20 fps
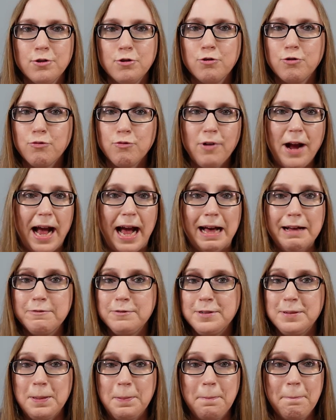
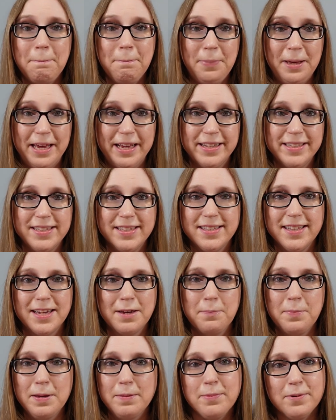craft bits.
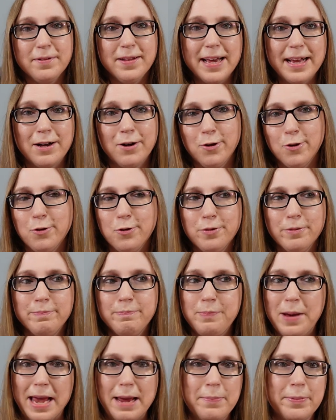Like people like
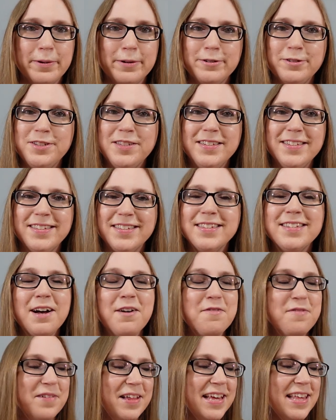old papers and
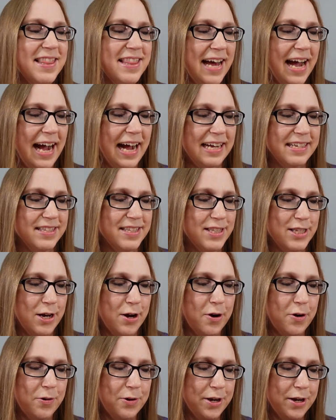stuff like that.
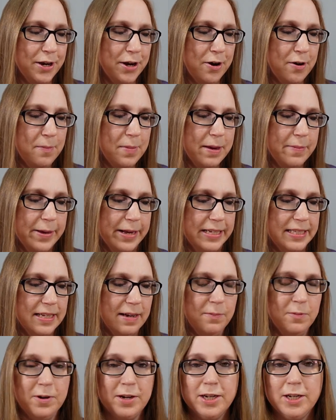So, you know, maybe
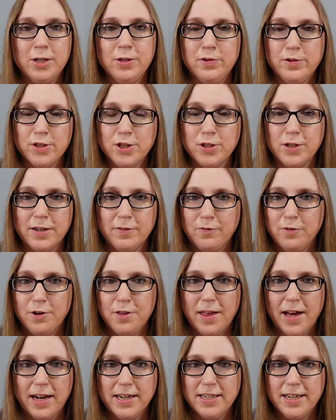someone who is looking for
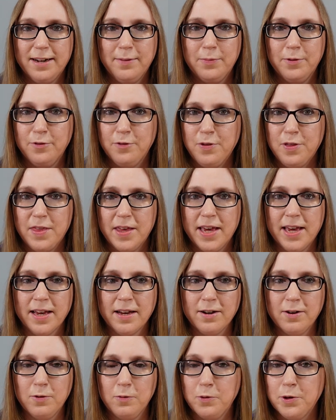that type of
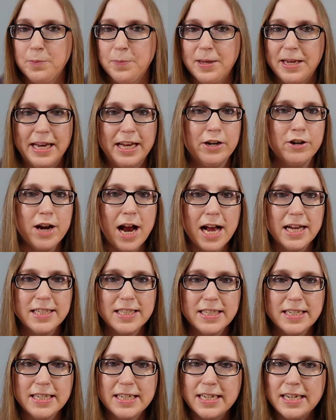thing would be
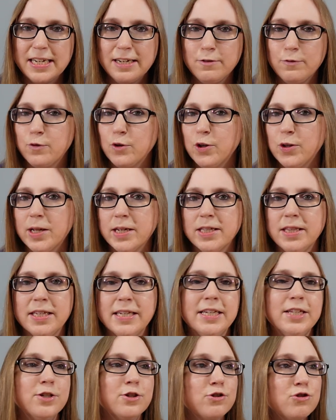interested in it for like
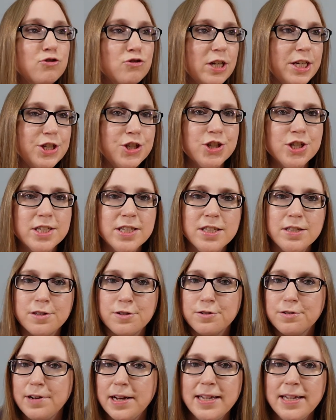the illustrations or